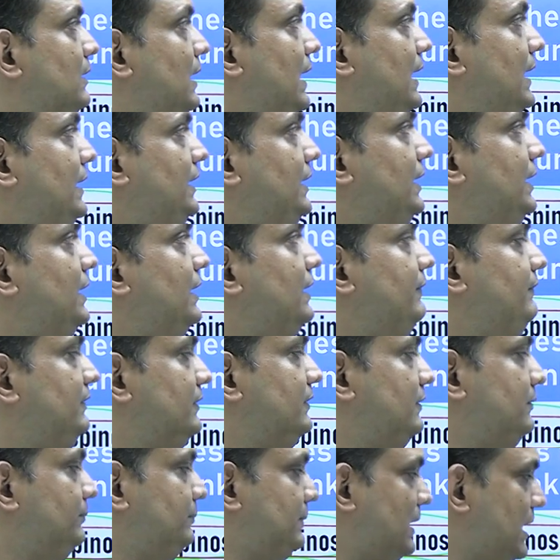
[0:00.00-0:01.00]
anterior
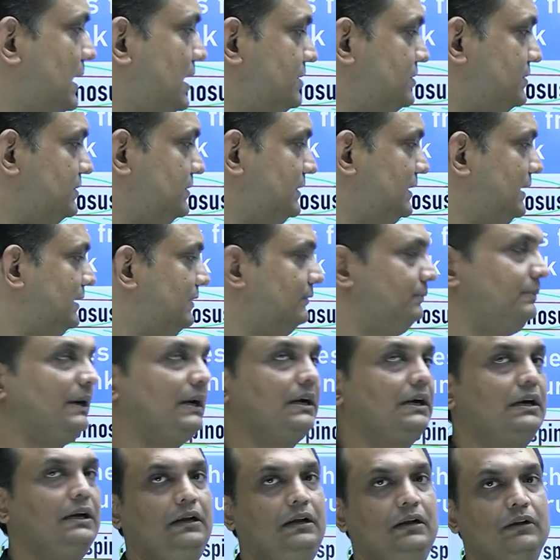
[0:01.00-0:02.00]
division branch, that is
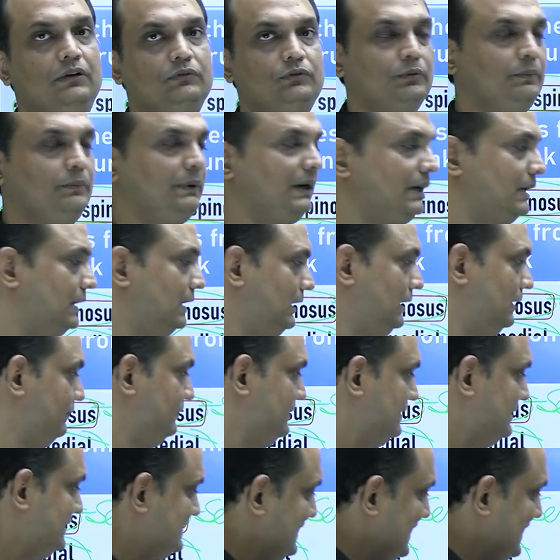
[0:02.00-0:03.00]
buccal nerve. So, buccal nerve is